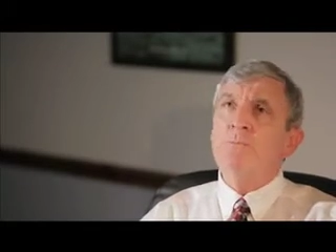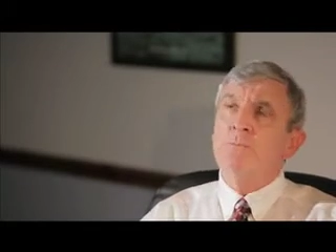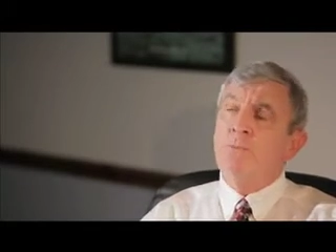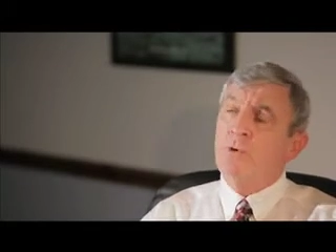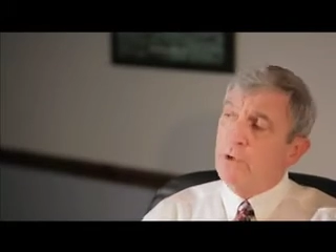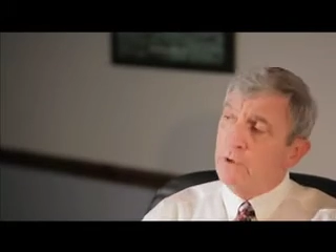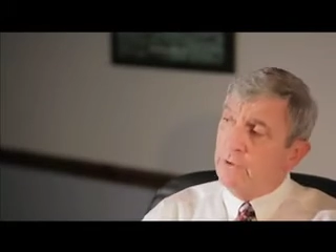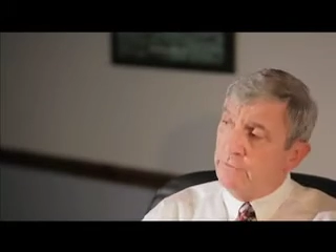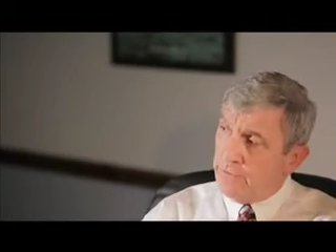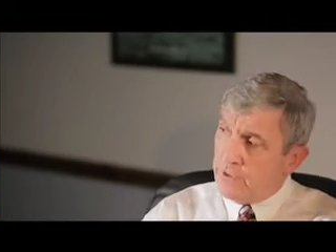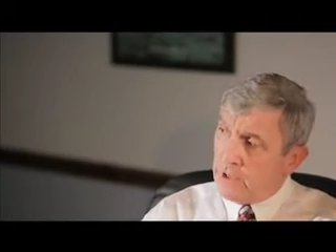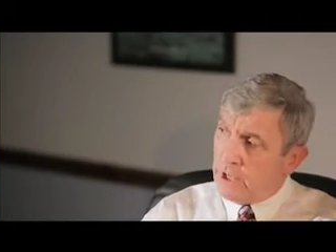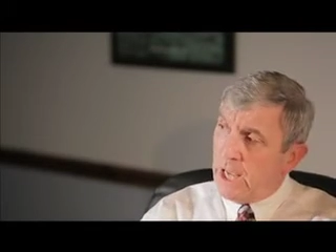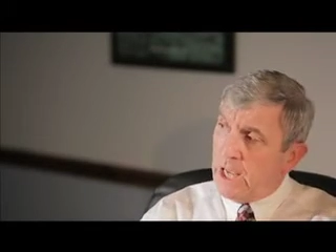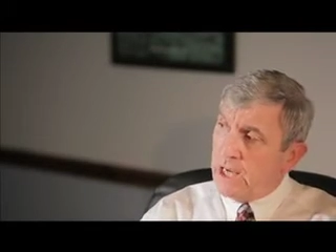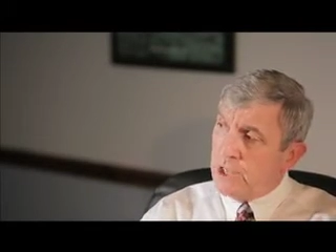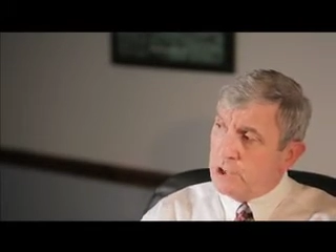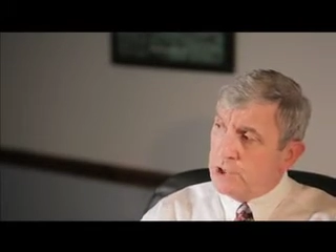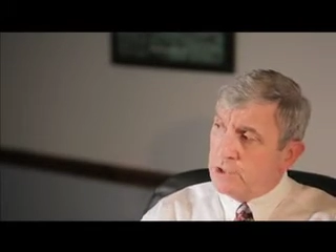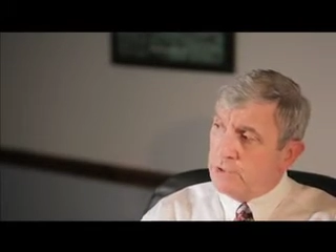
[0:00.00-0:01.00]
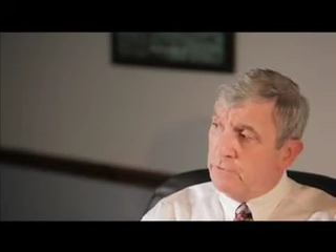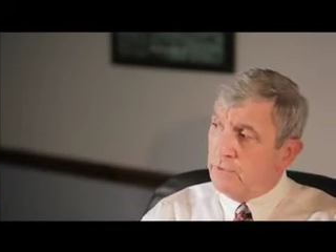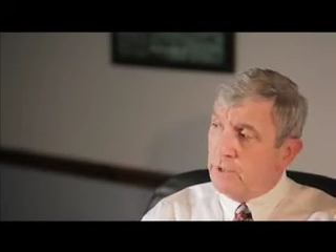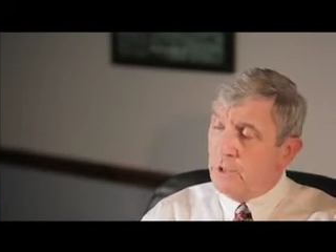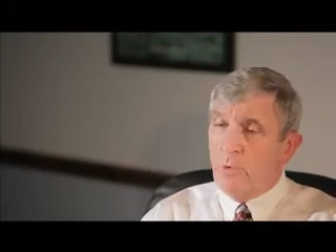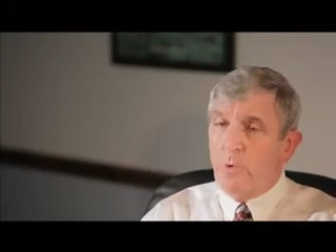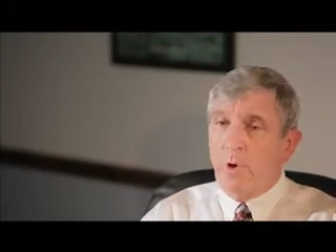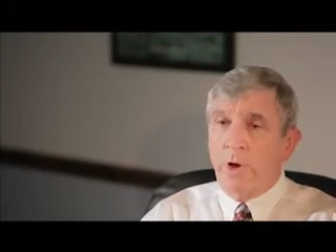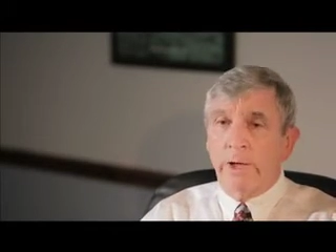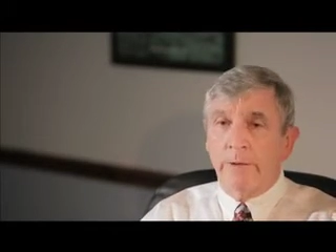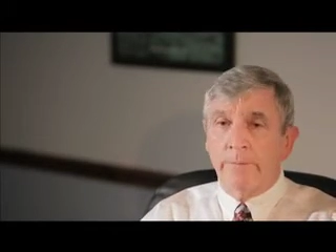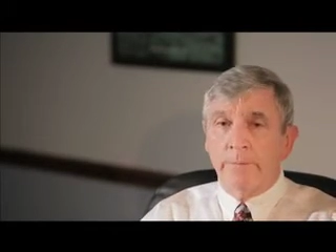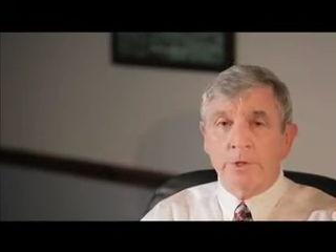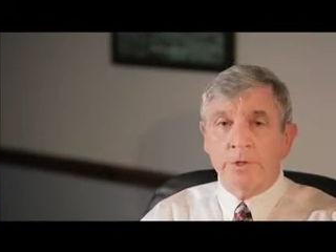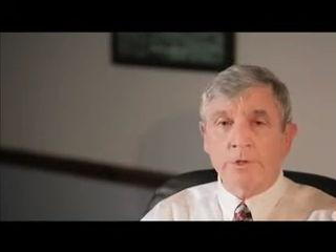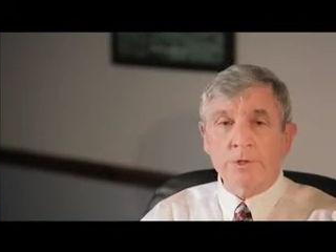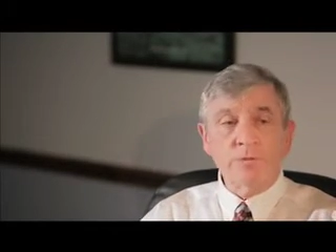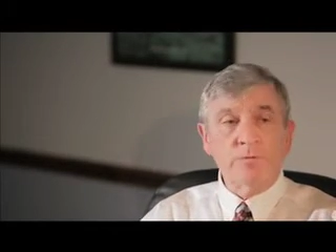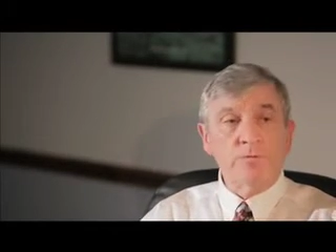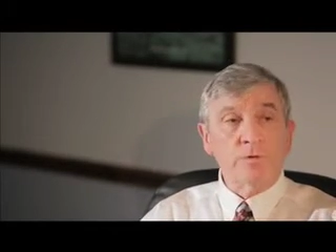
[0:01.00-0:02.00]
purification
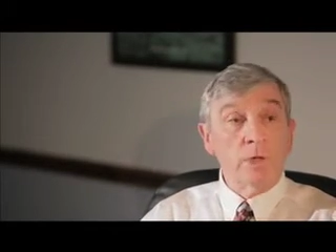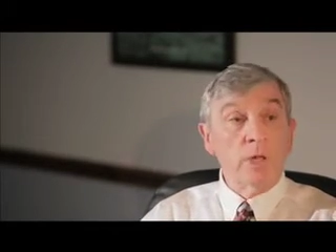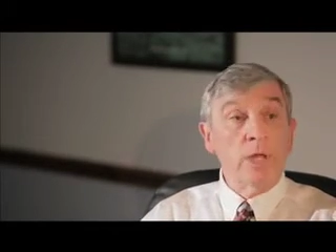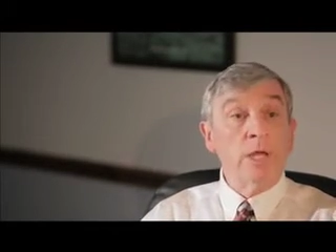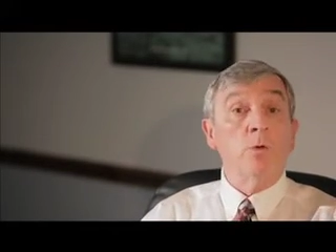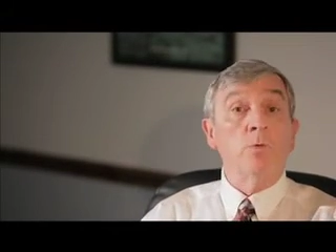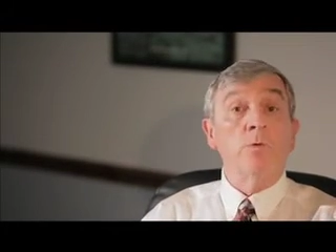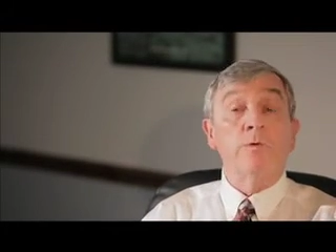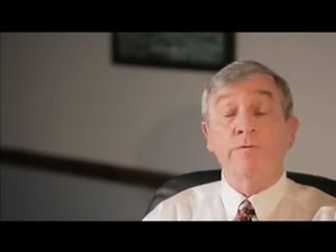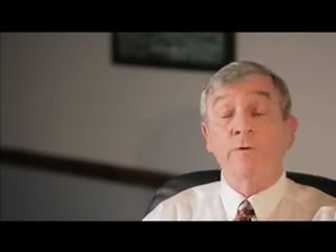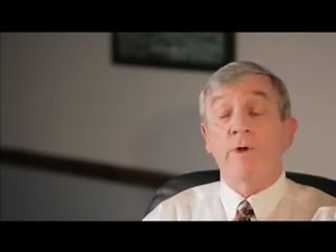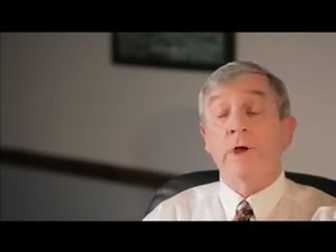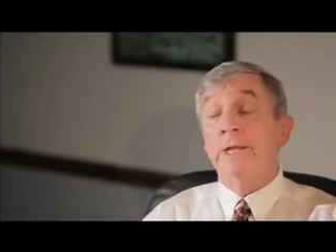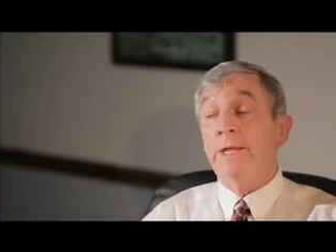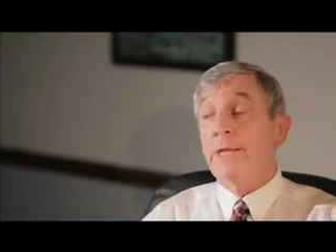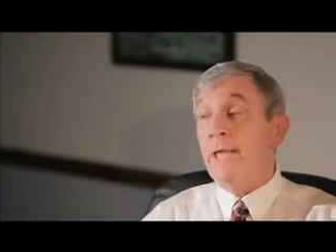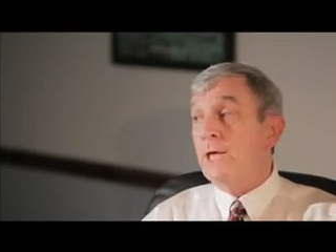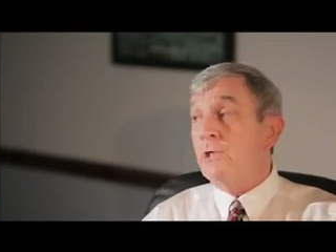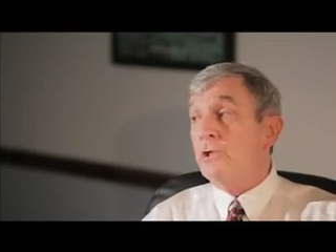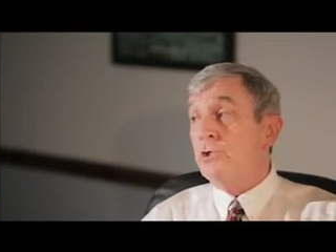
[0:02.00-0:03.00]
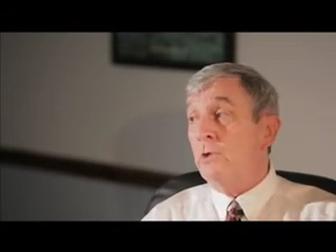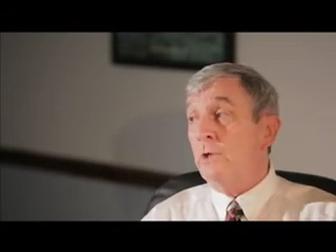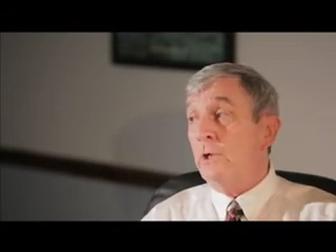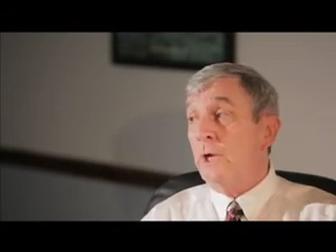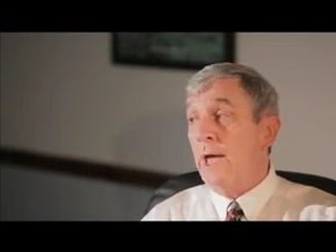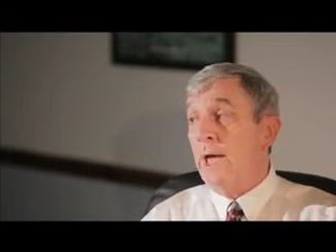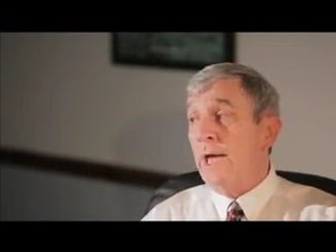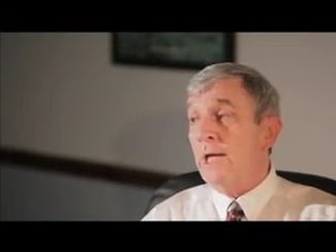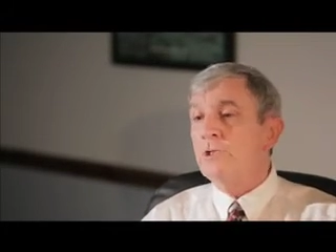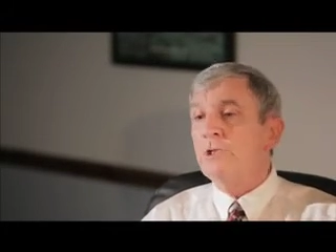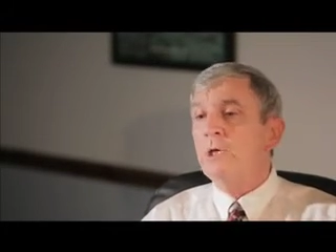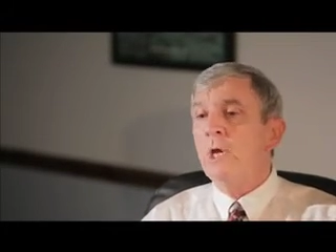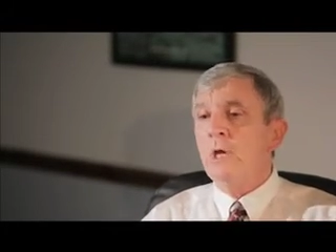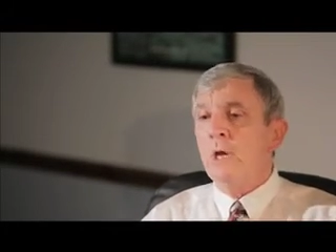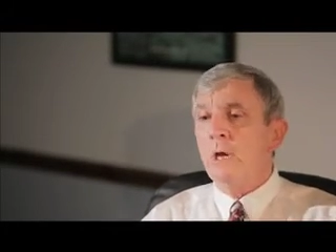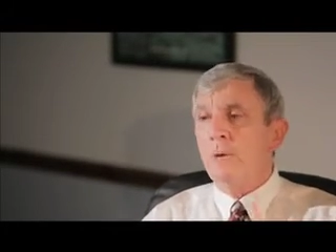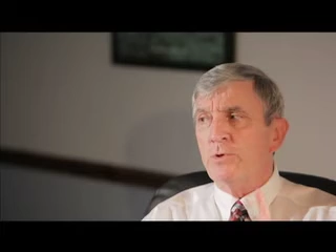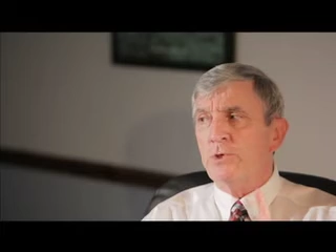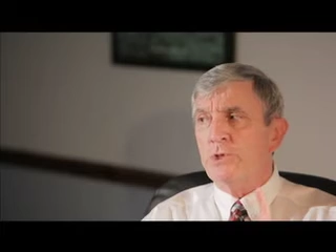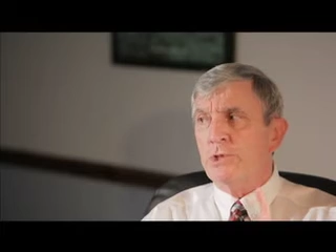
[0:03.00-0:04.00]
requirements for liquefied natural gas are
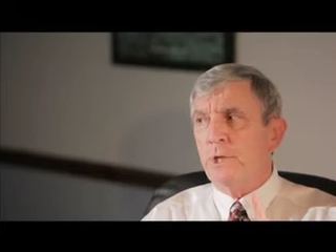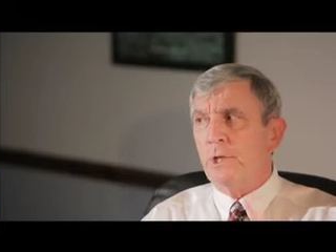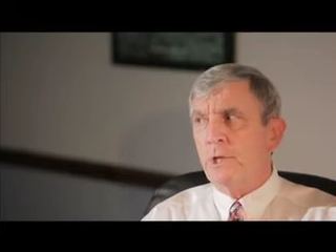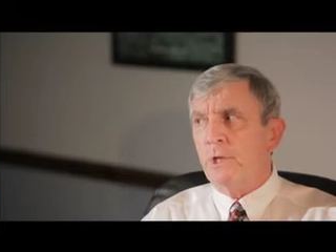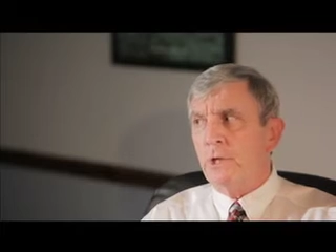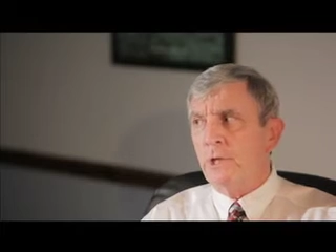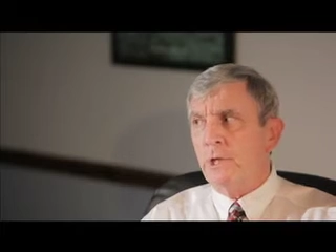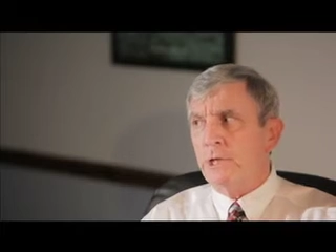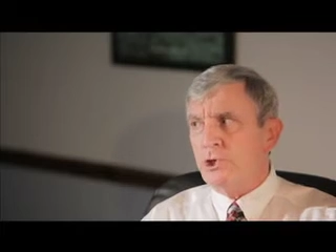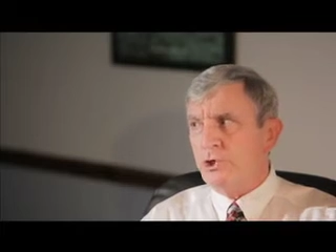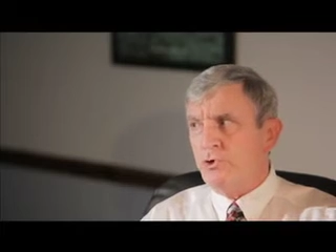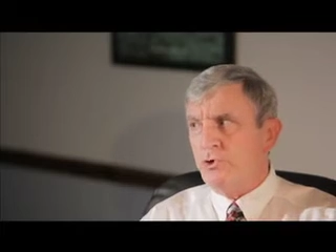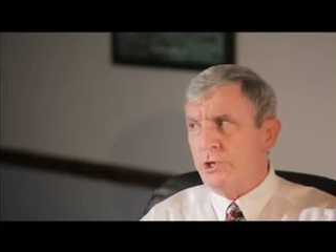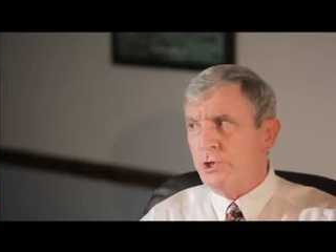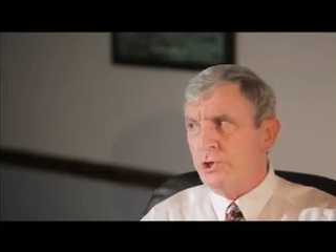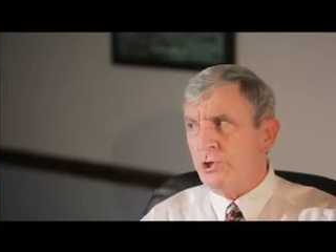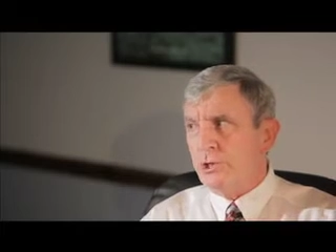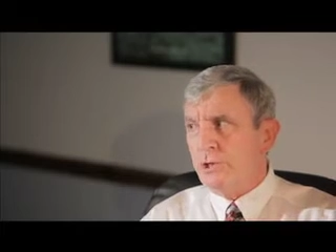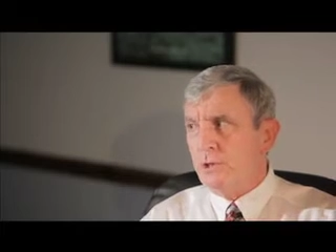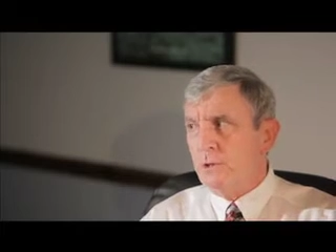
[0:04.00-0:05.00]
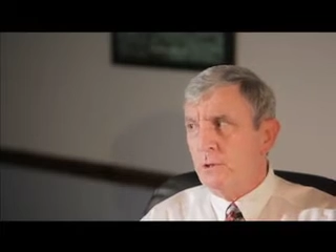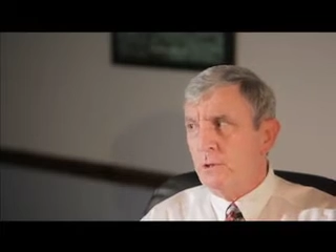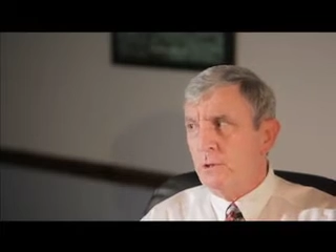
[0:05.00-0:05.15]
particularly stringent.